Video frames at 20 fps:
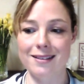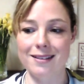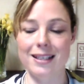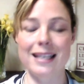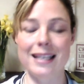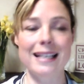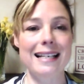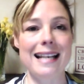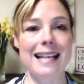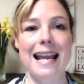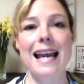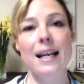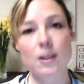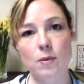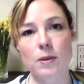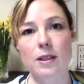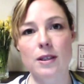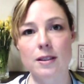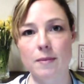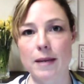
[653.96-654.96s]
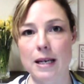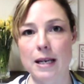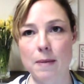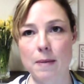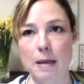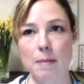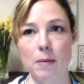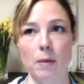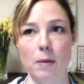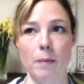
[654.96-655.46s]
connect with as many
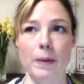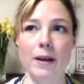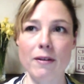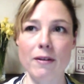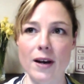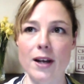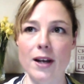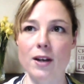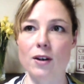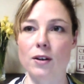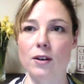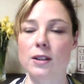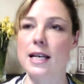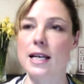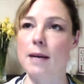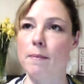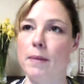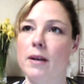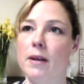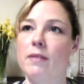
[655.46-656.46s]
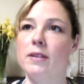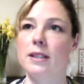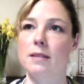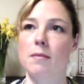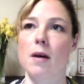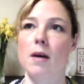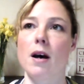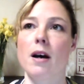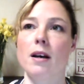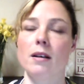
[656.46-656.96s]
people, bit of eye contact, bit of a
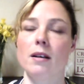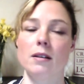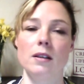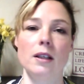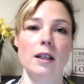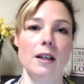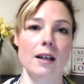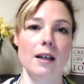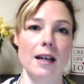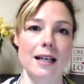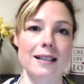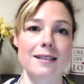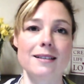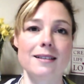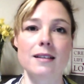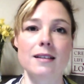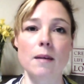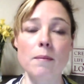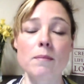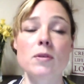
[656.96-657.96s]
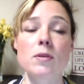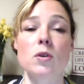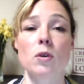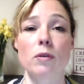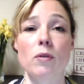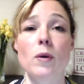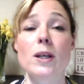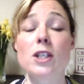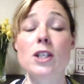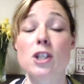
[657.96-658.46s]
smile, and some sort
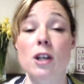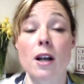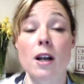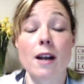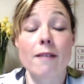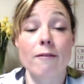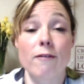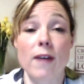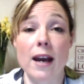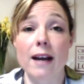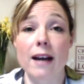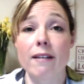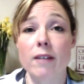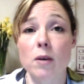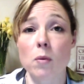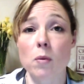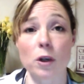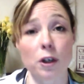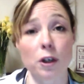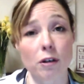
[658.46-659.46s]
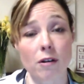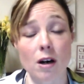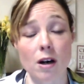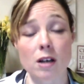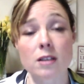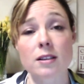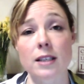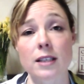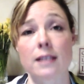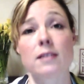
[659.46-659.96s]
of question, and vary what you're
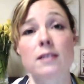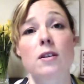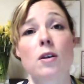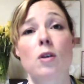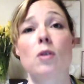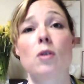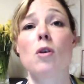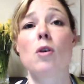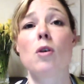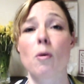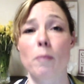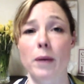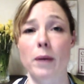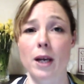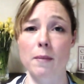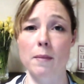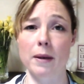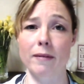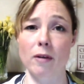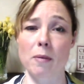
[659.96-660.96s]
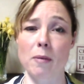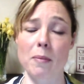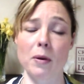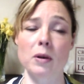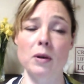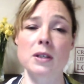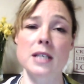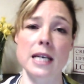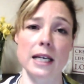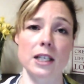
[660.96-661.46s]
asking so you're becoming
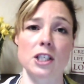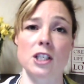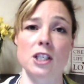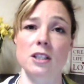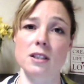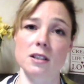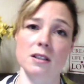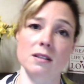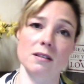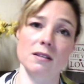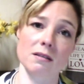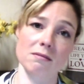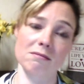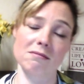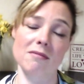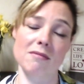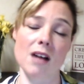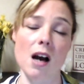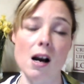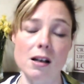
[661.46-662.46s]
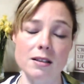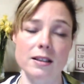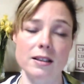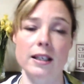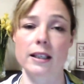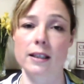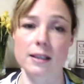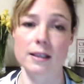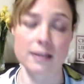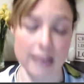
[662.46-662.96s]
robotic, just
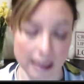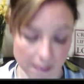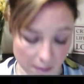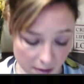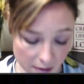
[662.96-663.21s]
asking the same